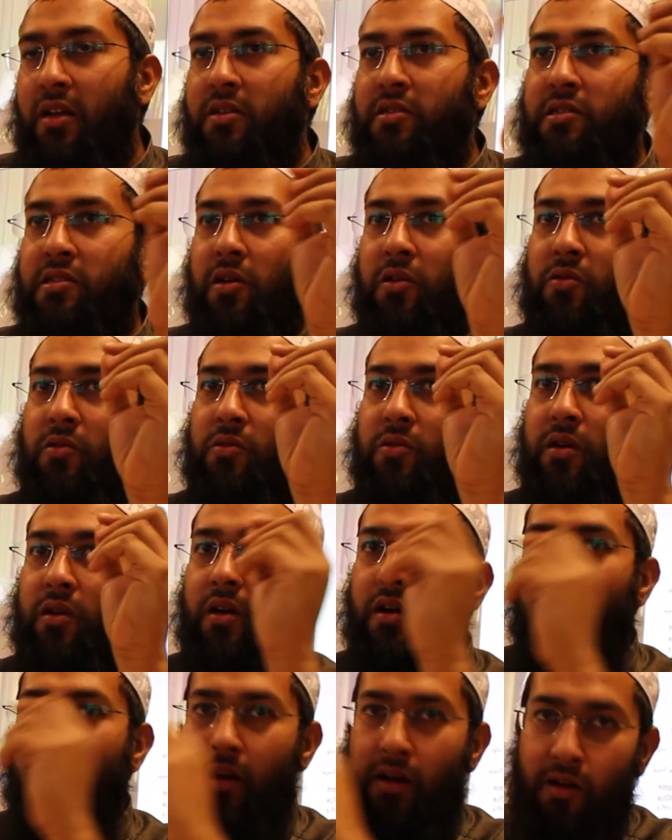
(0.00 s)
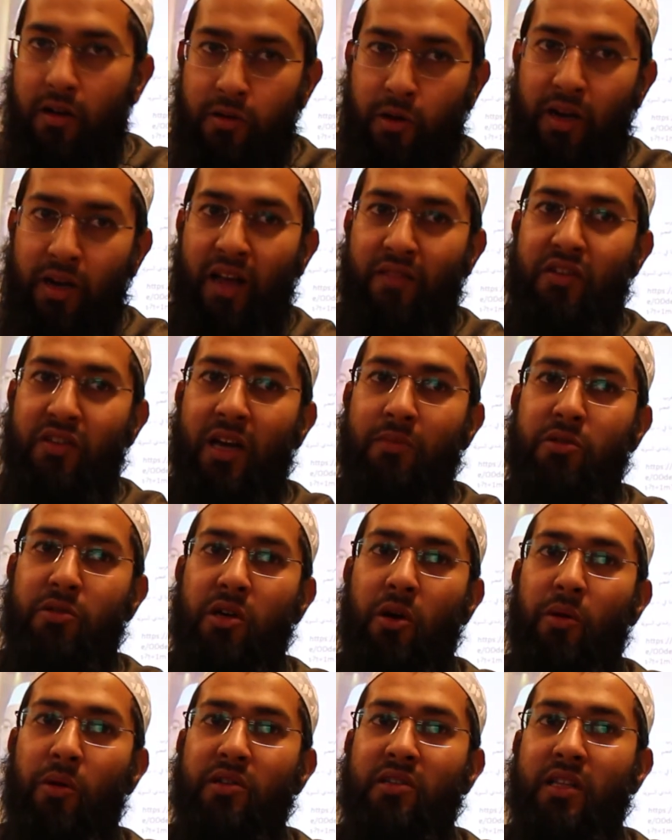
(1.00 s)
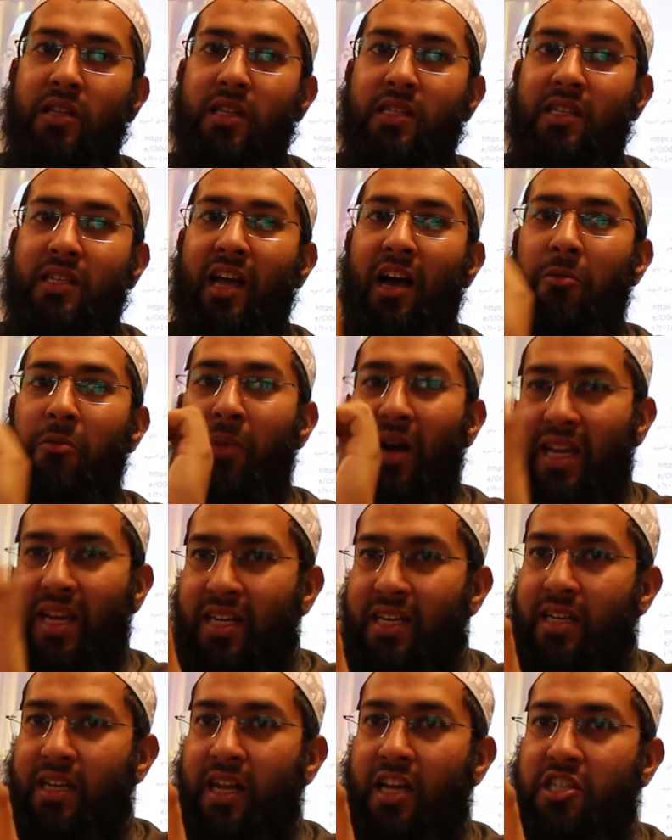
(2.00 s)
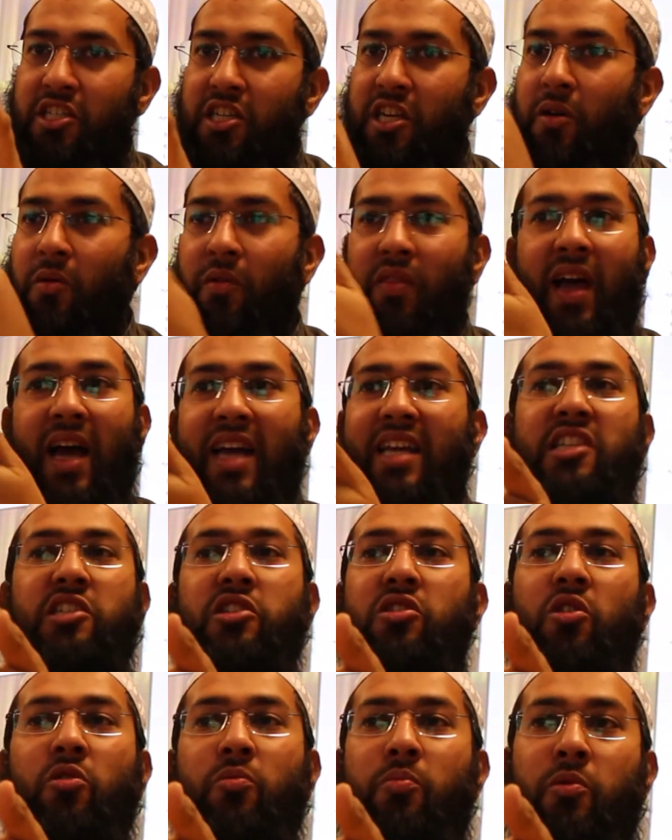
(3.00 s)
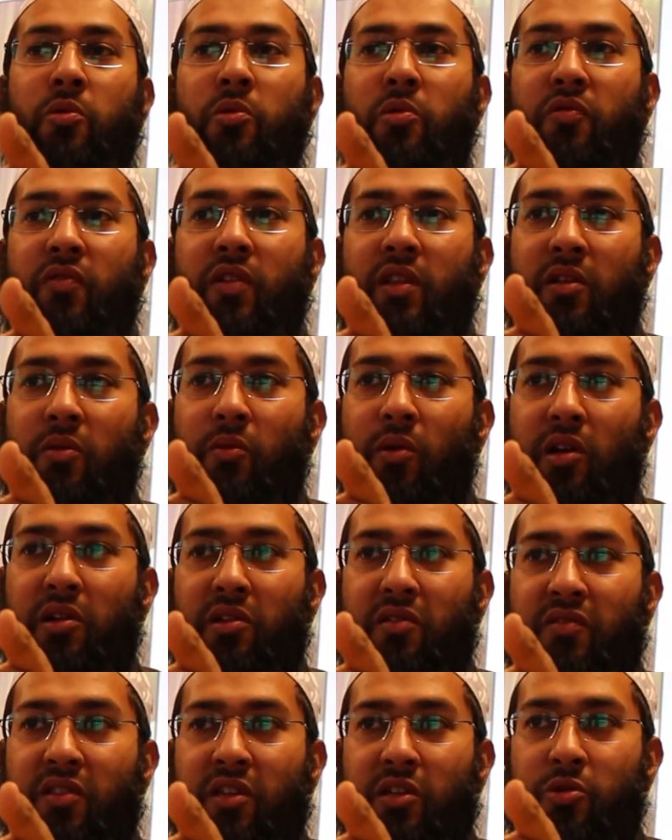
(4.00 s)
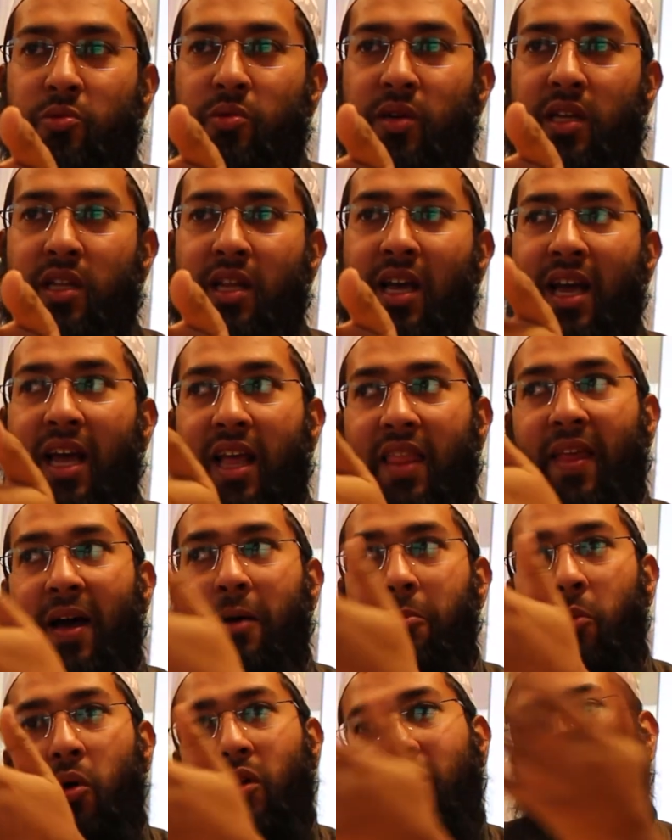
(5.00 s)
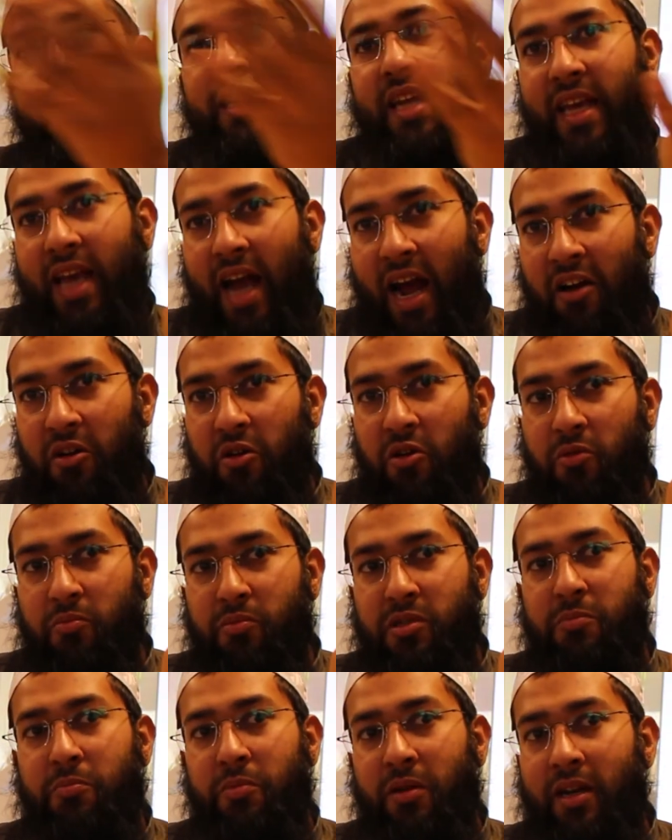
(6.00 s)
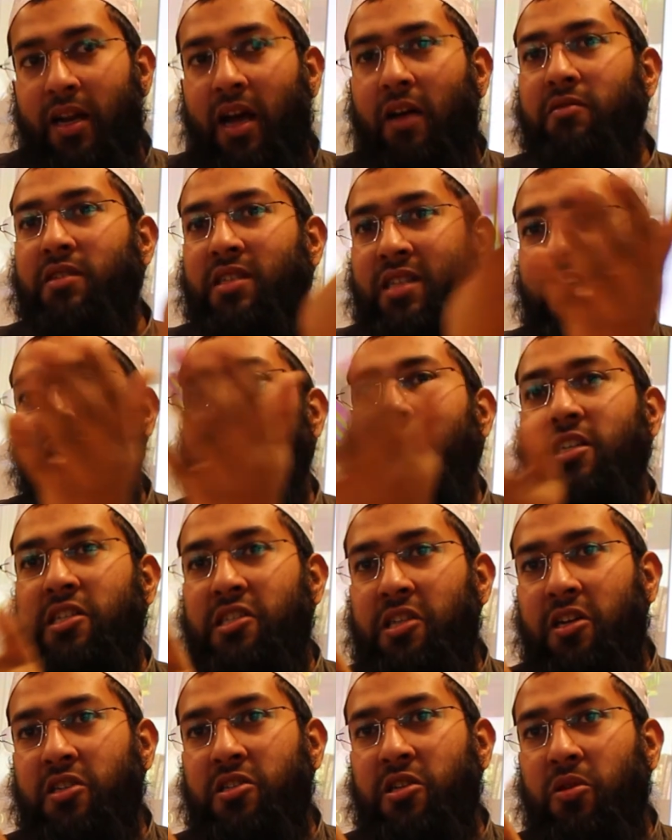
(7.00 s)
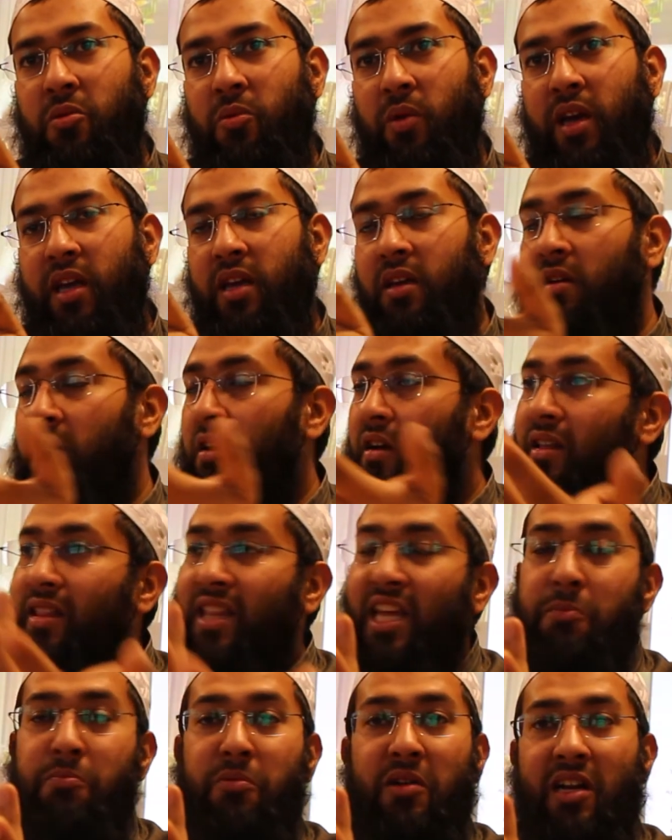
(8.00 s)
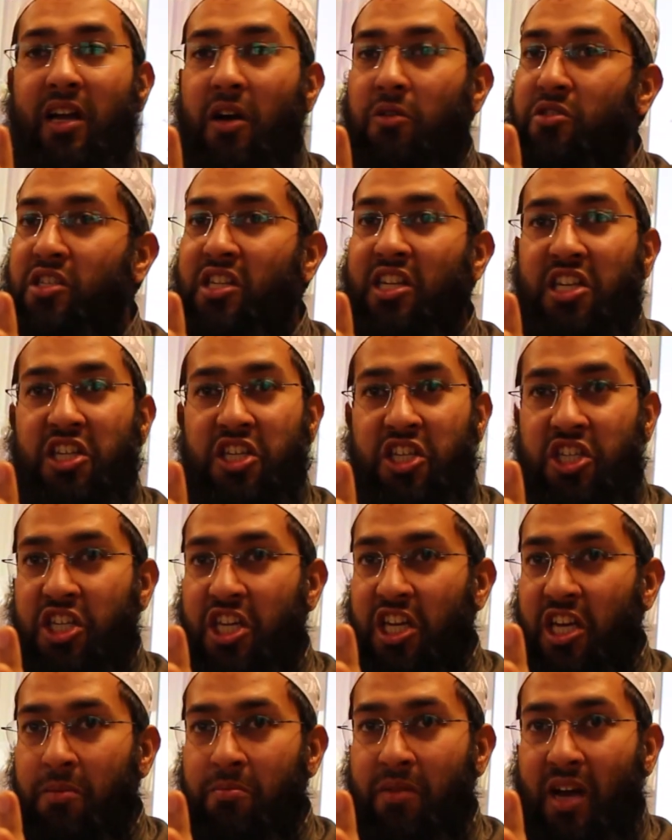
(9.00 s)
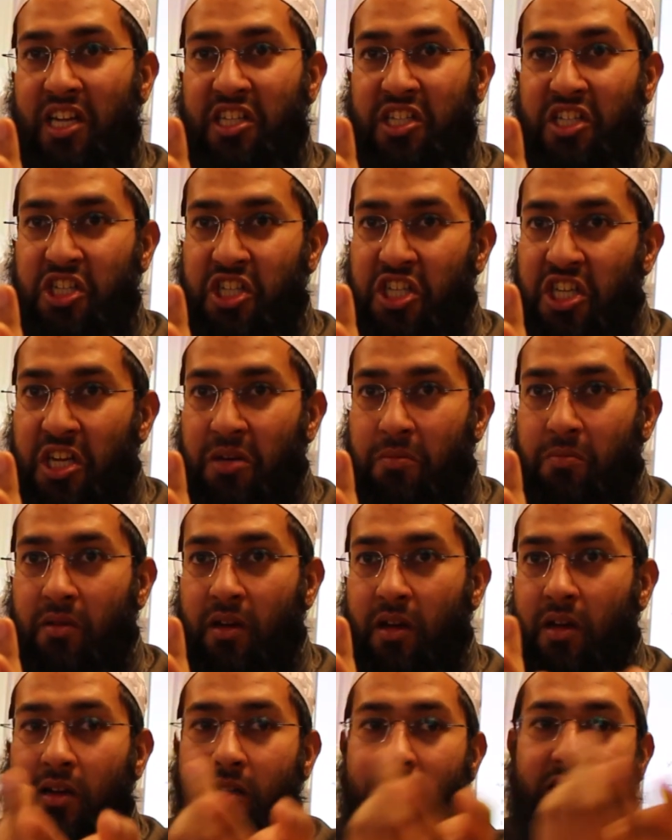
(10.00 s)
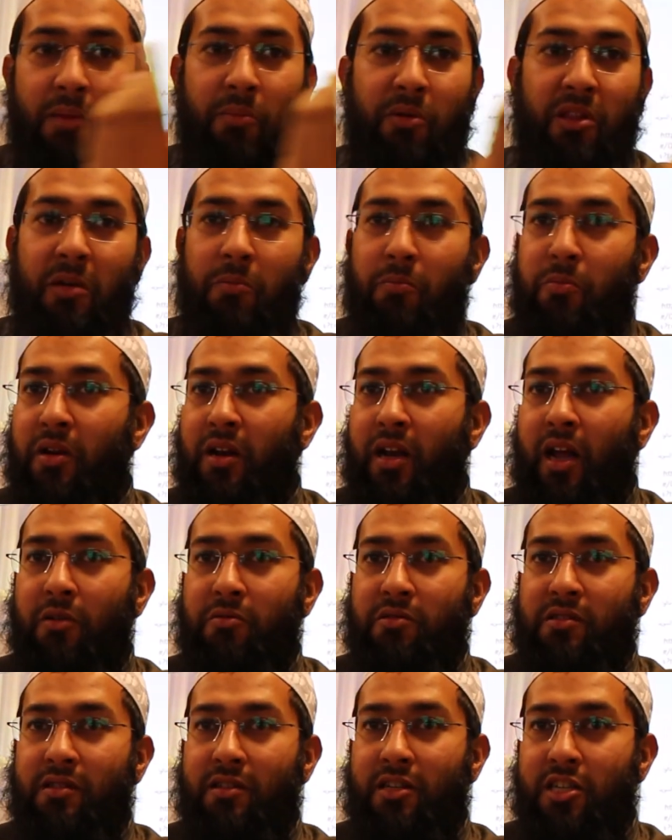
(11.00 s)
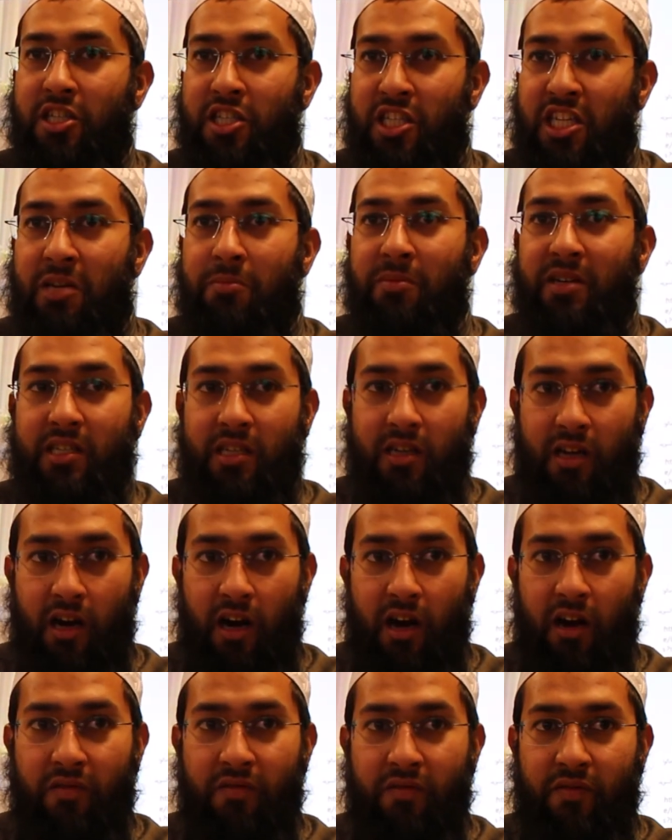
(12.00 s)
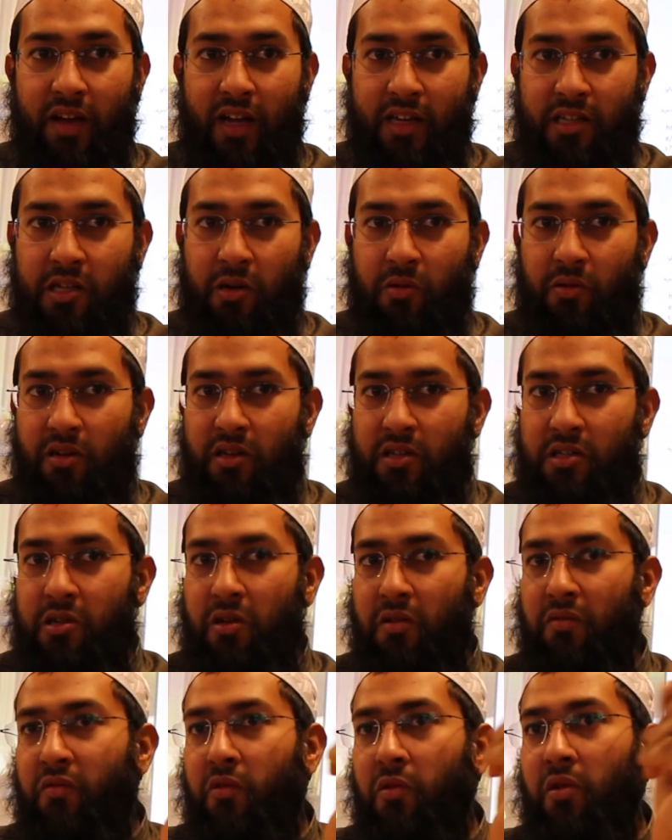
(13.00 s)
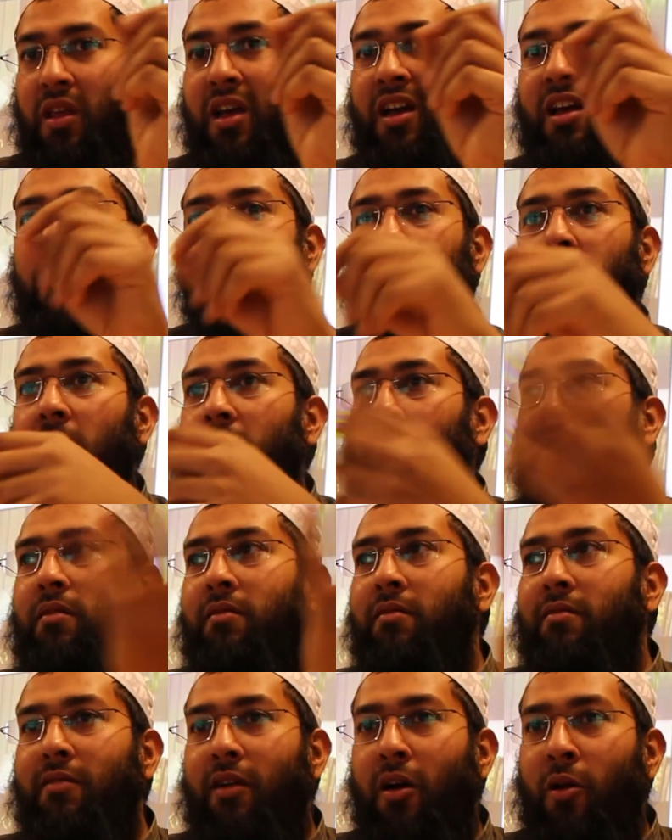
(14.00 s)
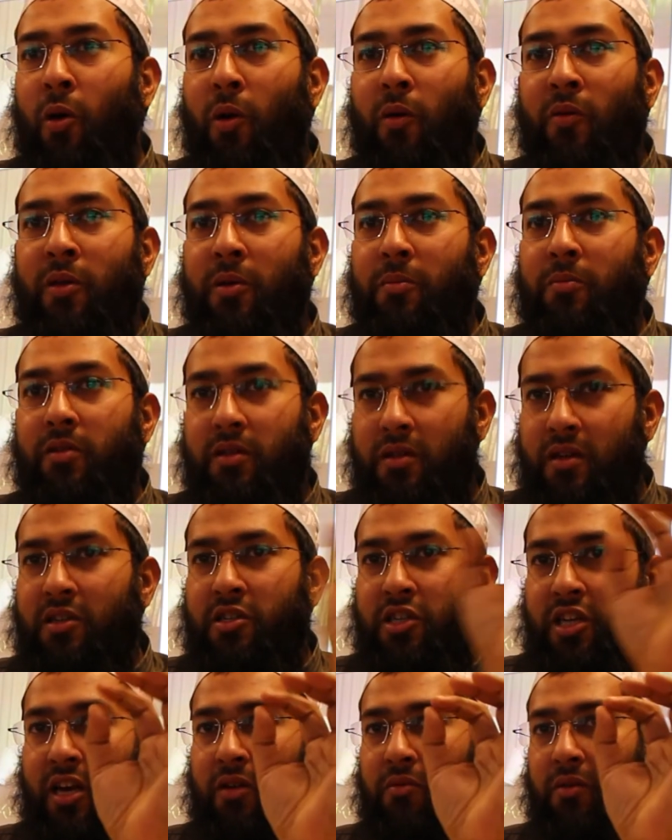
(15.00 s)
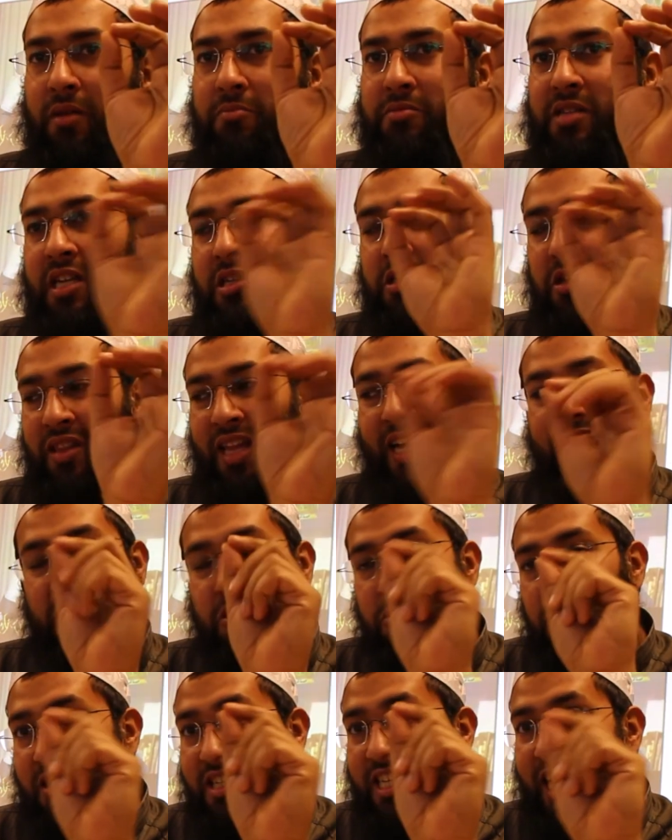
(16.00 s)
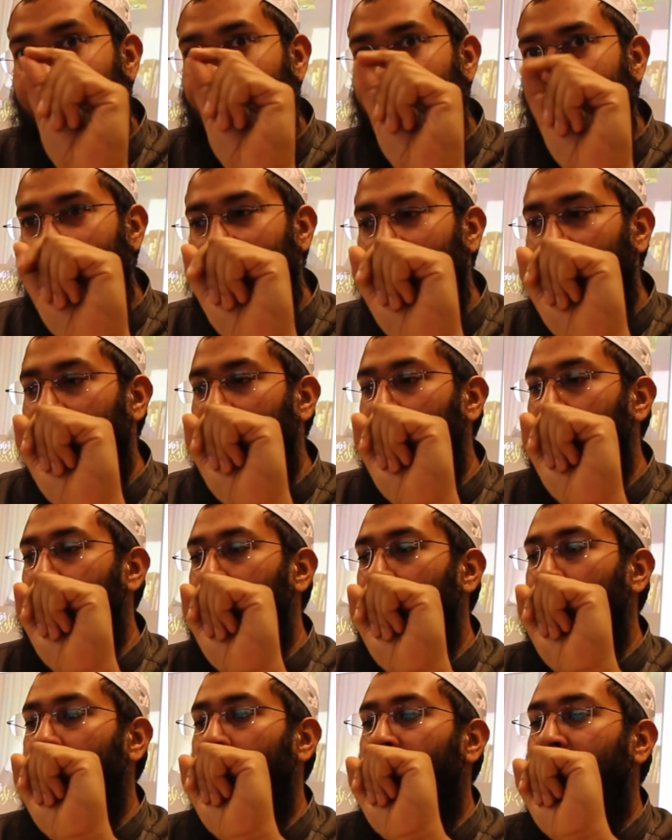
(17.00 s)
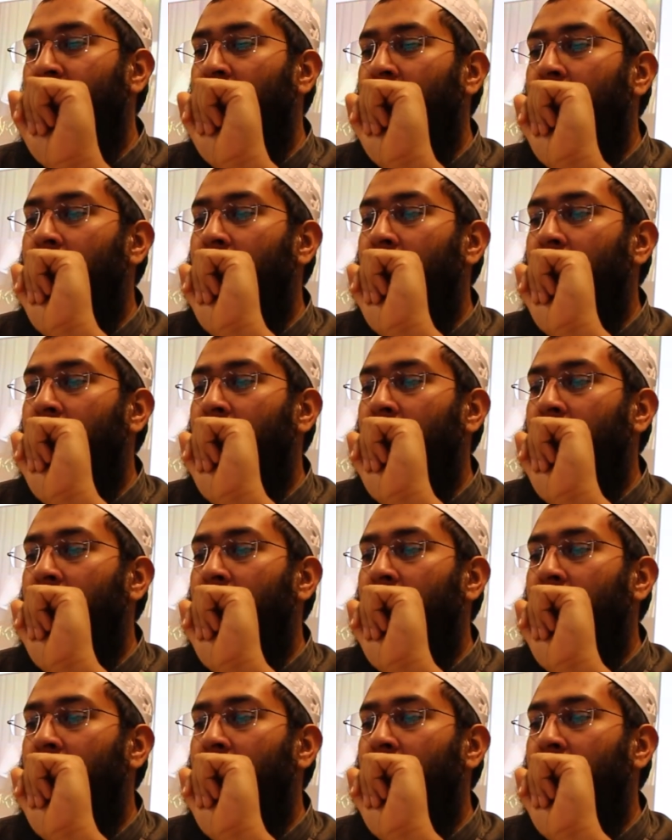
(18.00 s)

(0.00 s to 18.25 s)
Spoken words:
So don't have time to go into this now, but in a nutshell, that is no proof in the world of tajweed that modern day Arabs pronounce it in a certain way. They pronounce jim as jim, some of them pronounce jim as gaf, and so on and so forth, but a lot of them, do you get what I'm saying? So that's not technically a proof.